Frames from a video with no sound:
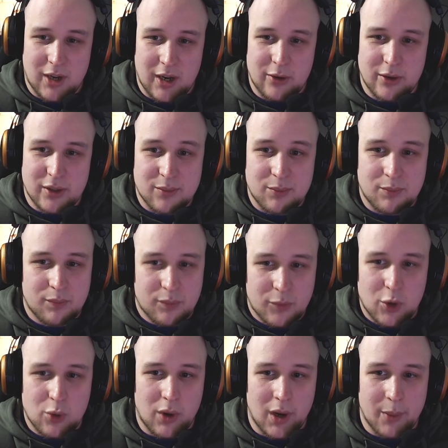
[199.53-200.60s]
go, is
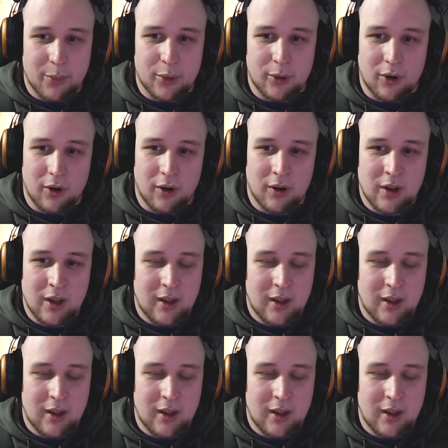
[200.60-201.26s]
quite poor.